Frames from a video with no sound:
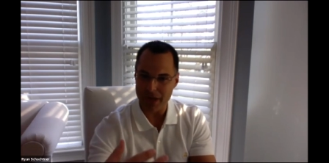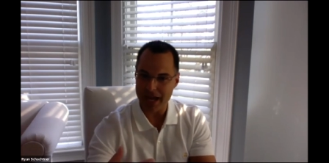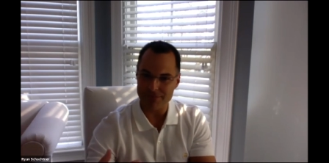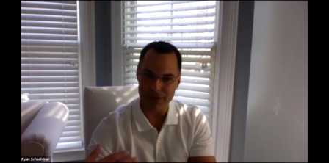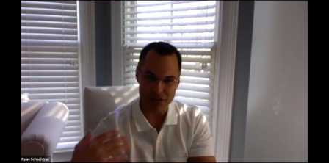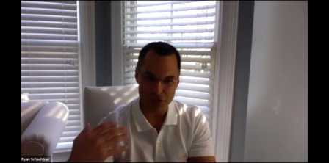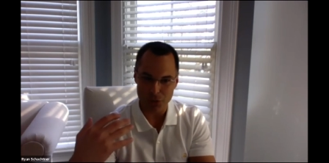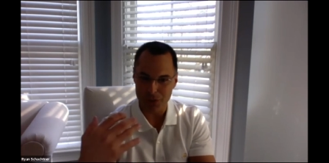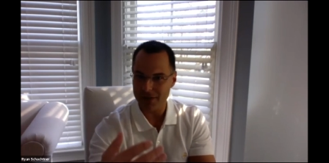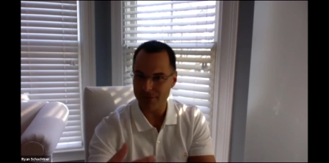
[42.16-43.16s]
had been
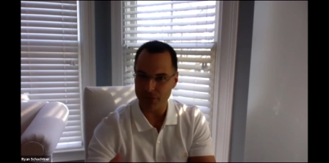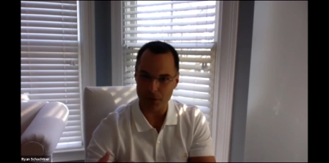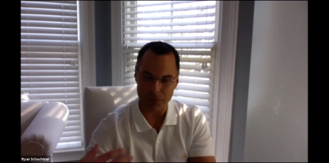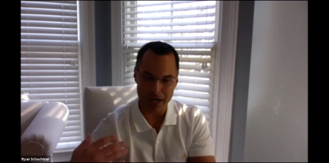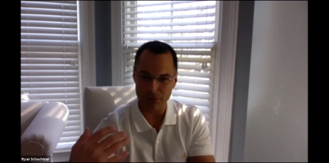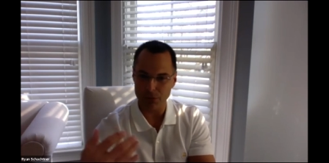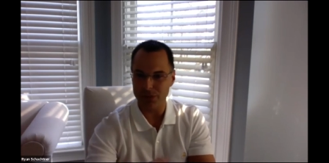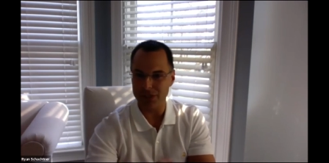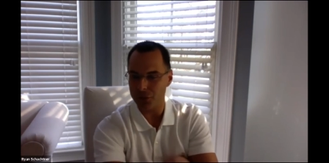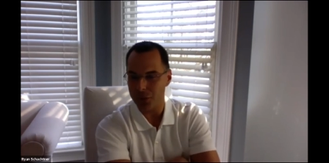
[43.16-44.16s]
doing it for probably